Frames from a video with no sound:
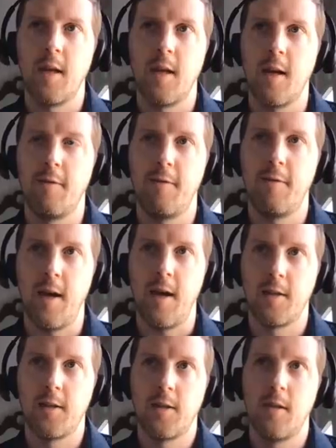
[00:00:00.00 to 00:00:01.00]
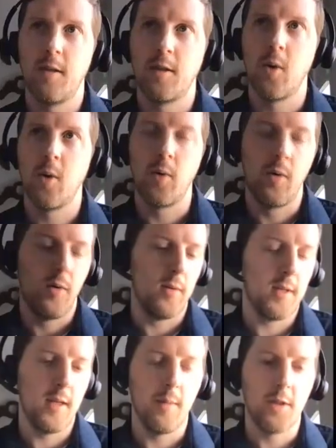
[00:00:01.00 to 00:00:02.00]
affects the total
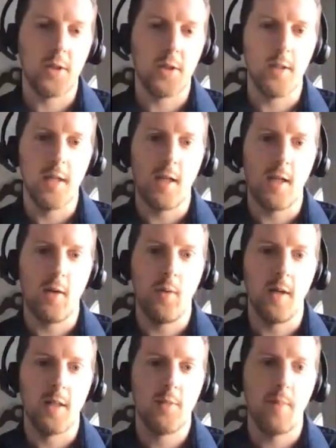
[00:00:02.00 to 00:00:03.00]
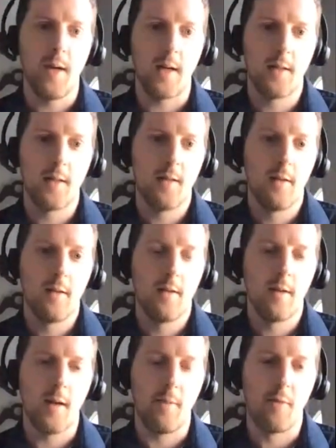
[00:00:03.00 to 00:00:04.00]
emissions that you would expect
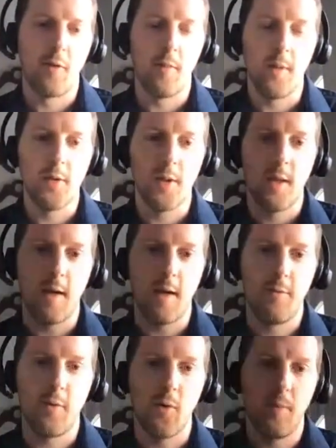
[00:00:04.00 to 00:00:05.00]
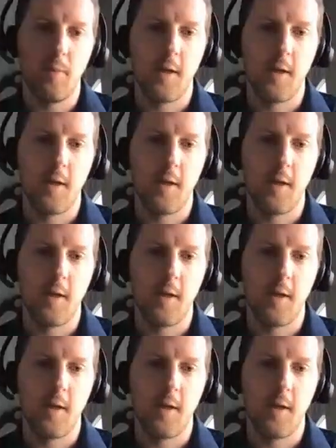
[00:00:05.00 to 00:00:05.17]
from using that fuel.